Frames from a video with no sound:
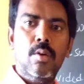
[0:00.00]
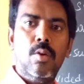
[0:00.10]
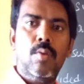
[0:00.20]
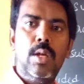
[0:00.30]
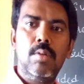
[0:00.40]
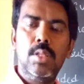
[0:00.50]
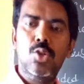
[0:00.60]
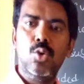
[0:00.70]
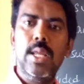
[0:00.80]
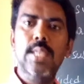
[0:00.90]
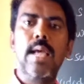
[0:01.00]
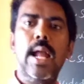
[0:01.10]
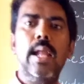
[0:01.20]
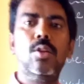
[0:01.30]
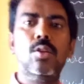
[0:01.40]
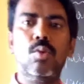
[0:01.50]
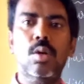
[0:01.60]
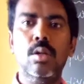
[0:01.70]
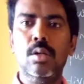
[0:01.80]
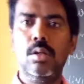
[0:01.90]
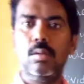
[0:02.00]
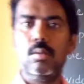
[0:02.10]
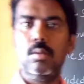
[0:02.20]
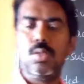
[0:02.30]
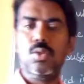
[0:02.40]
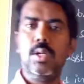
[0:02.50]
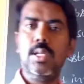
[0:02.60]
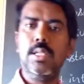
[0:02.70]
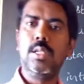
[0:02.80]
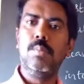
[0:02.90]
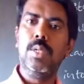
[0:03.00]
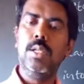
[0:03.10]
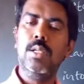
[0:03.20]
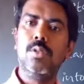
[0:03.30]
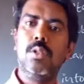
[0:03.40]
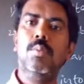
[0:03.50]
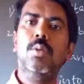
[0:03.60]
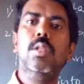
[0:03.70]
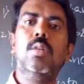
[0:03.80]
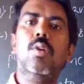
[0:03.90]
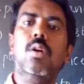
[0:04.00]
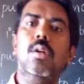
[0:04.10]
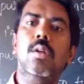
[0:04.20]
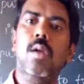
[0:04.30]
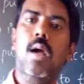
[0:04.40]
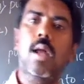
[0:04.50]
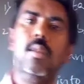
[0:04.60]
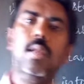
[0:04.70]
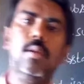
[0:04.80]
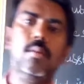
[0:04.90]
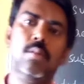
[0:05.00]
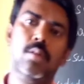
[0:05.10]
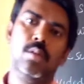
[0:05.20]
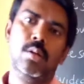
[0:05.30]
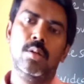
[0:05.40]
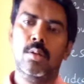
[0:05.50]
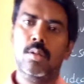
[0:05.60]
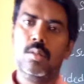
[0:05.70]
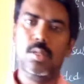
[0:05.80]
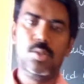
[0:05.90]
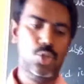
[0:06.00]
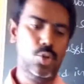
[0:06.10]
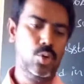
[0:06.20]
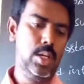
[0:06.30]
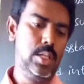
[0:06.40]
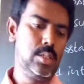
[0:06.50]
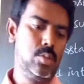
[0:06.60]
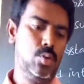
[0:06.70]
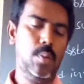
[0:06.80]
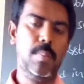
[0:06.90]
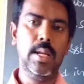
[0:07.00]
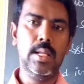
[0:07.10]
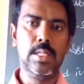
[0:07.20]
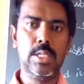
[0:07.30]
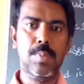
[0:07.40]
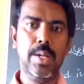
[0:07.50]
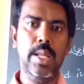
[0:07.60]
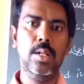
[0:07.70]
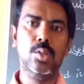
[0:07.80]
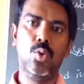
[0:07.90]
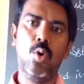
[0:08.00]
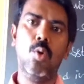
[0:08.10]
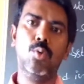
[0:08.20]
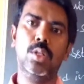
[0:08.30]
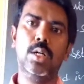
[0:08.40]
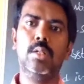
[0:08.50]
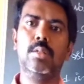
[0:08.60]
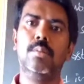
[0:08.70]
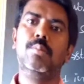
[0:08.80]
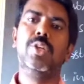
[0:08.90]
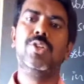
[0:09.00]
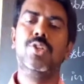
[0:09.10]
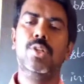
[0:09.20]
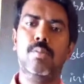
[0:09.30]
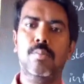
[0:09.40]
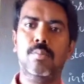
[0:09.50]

Whenever the sugar is added to the water, the sugar is completely soluble in the water and then the sugar particles are spreading throughout the mixture.